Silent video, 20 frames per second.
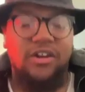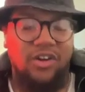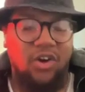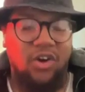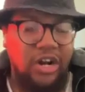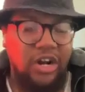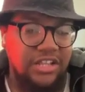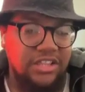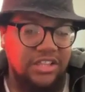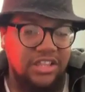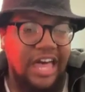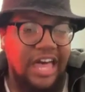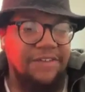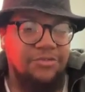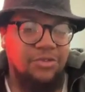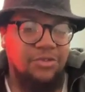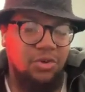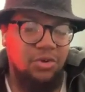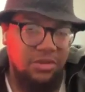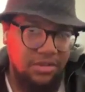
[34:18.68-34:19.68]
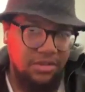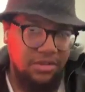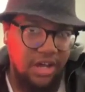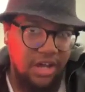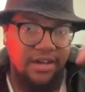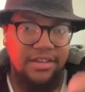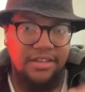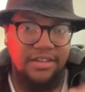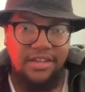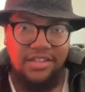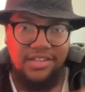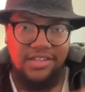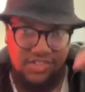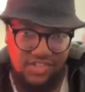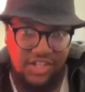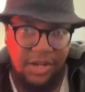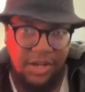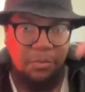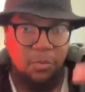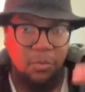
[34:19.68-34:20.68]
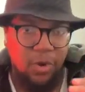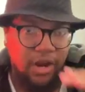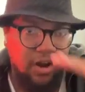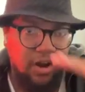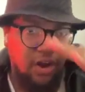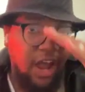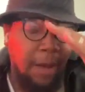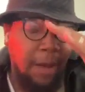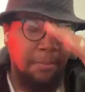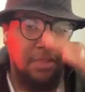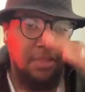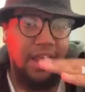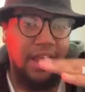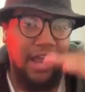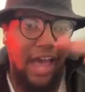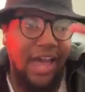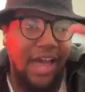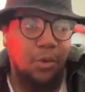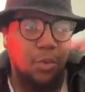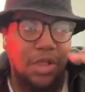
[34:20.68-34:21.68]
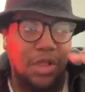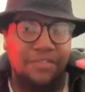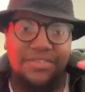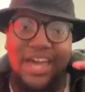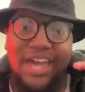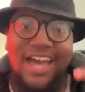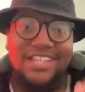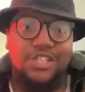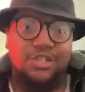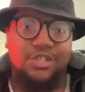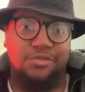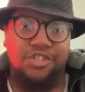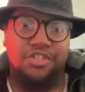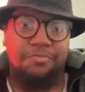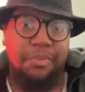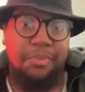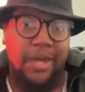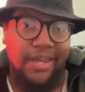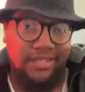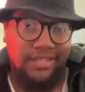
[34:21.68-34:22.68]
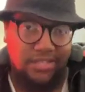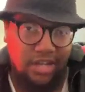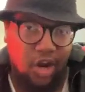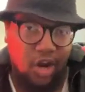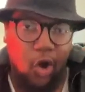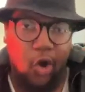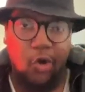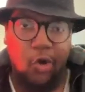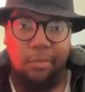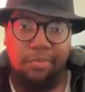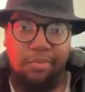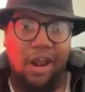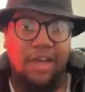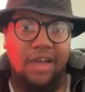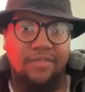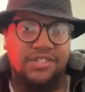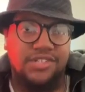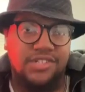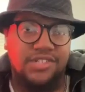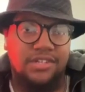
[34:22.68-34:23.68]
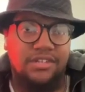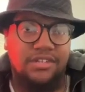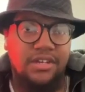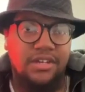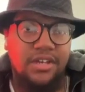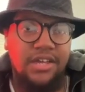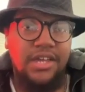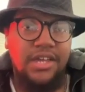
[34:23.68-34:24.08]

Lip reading: on a level somewhere, I'm like, I've got to respect her privacy.